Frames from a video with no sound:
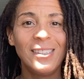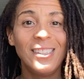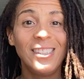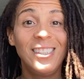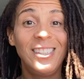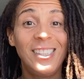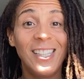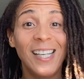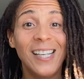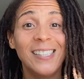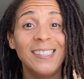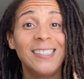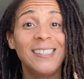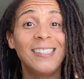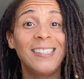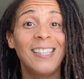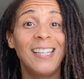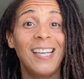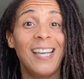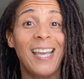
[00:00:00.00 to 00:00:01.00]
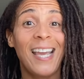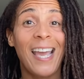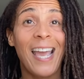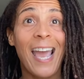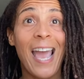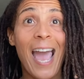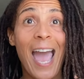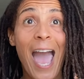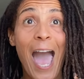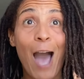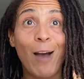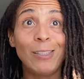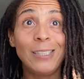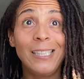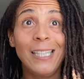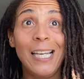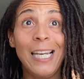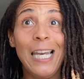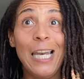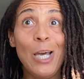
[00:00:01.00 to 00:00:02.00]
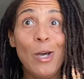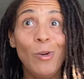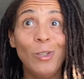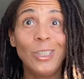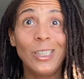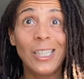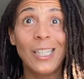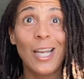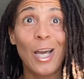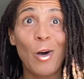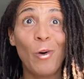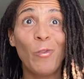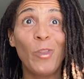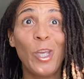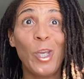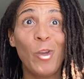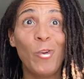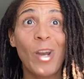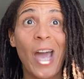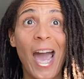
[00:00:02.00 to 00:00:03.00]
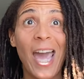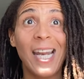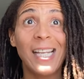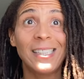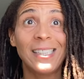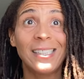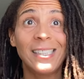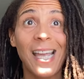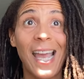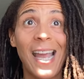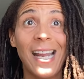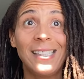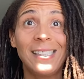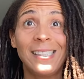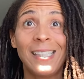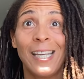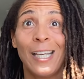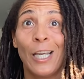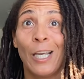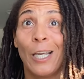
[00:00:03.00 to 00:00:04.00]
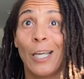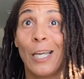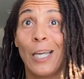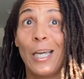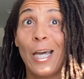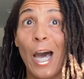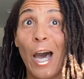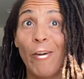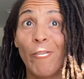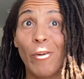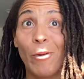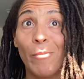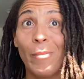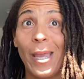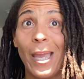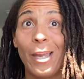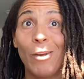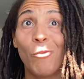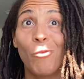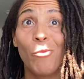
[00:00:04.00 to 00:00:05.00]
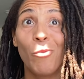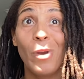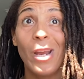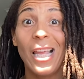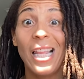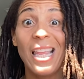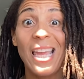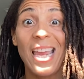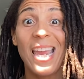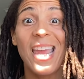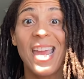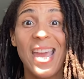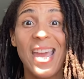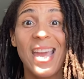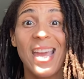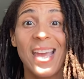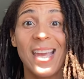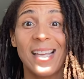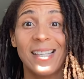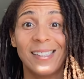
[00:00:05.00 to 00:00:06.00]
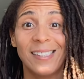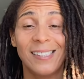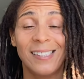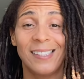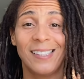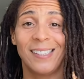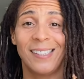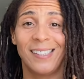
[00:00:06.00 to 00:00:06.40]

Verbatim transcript: just how delusional the United States government really is.